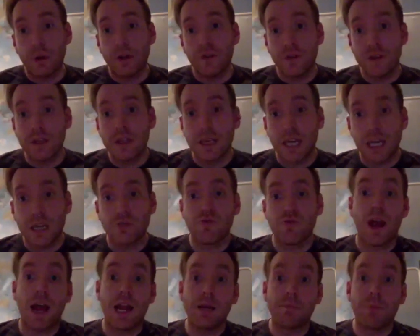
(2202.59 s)
of other things
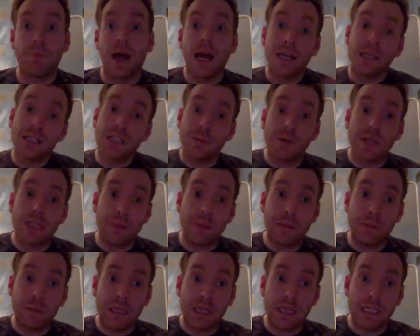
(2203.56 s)
ran by some other
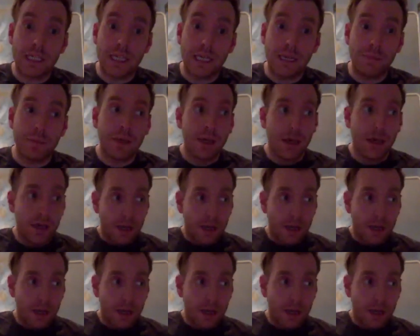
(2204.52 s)
people in the team,